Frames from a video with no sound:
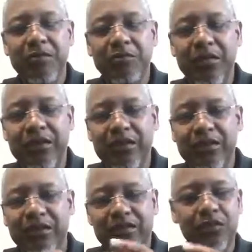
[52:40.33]
But
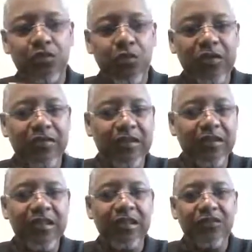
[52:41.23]
this is one of the
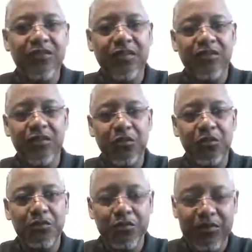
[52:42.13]
things. And
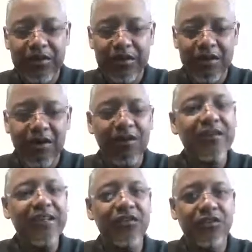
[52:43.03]
so
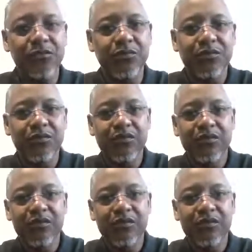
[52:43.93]
heart issues,